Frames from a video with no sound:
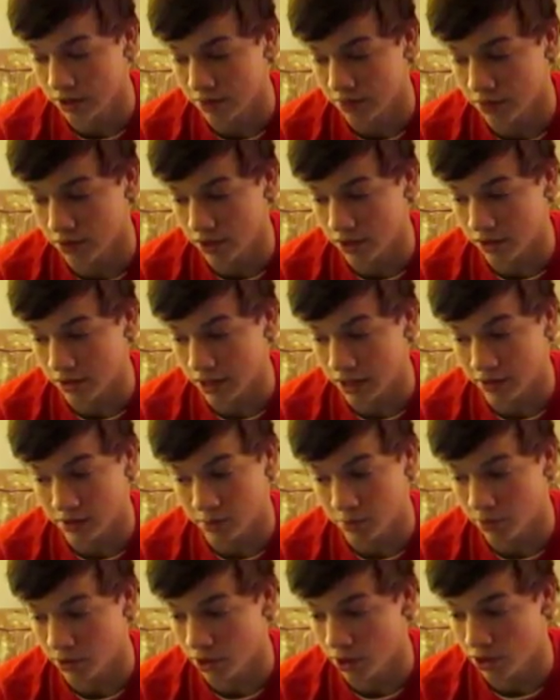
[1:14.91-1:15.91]
they feel like they have
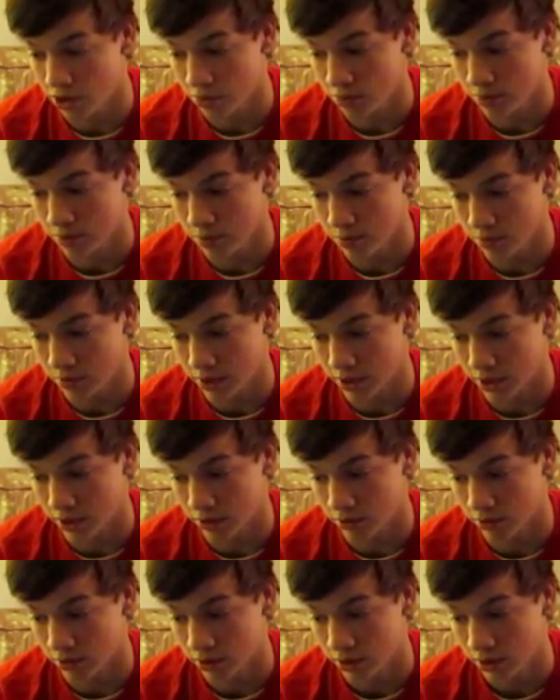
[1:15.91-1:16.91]
to put other people
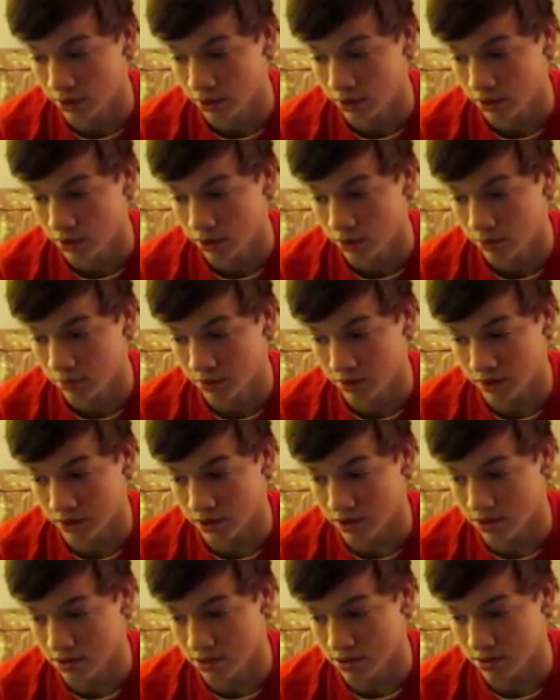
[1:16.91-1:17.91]
down
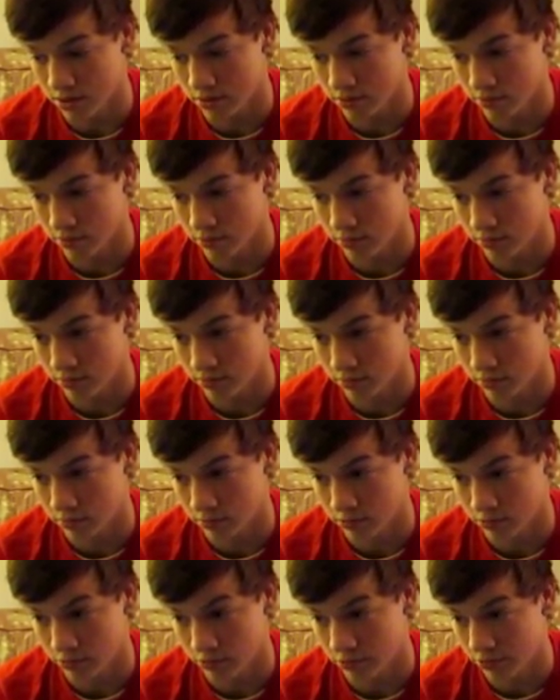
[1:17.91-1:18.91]
because
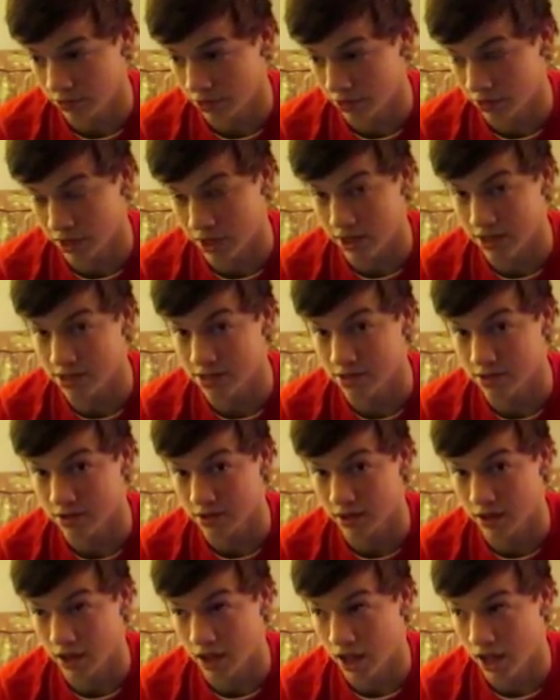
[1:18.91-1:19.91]
they're not as
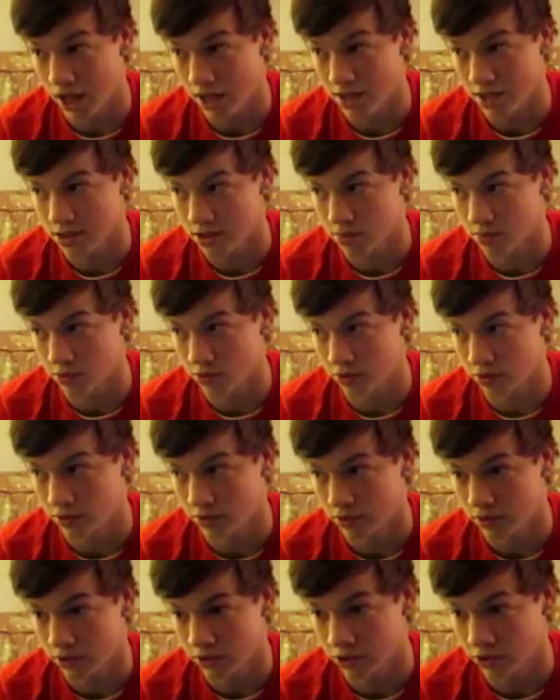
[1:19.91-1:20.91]
high as someone
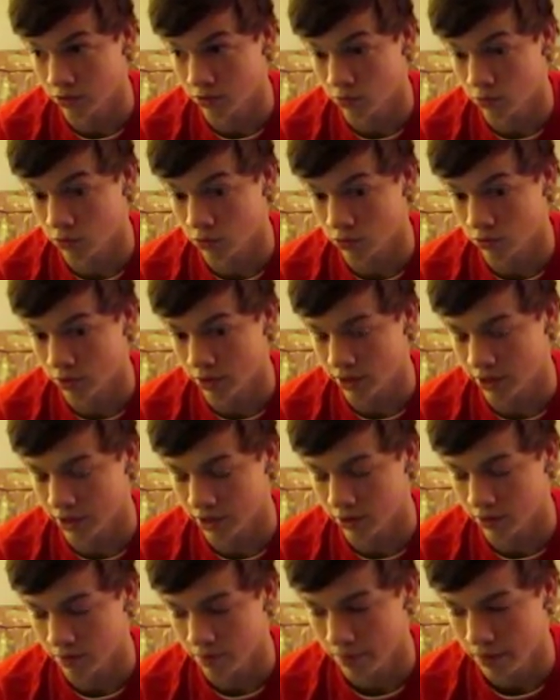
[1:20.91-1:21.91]
in the world right
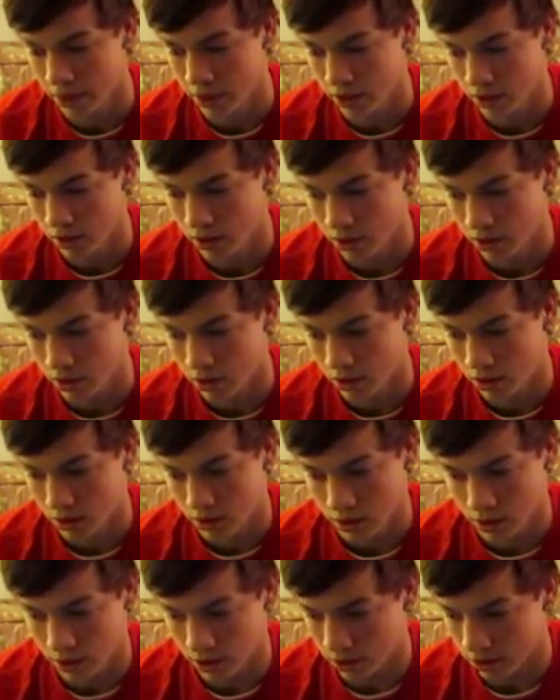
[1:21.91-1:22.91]
now.
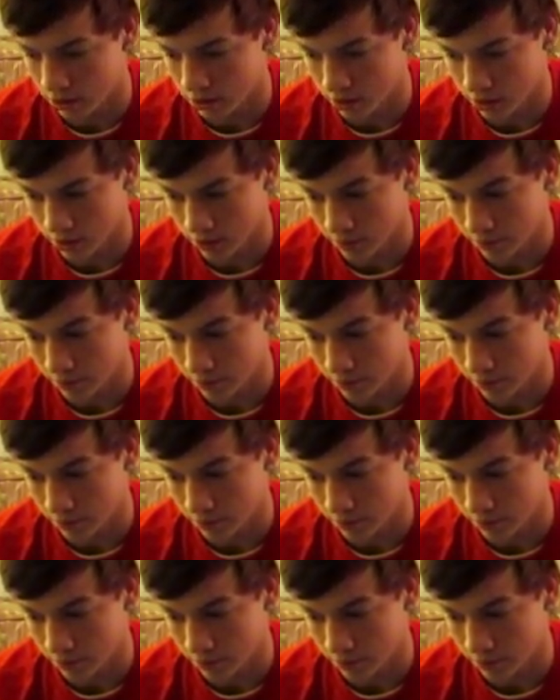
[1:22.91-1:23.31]
And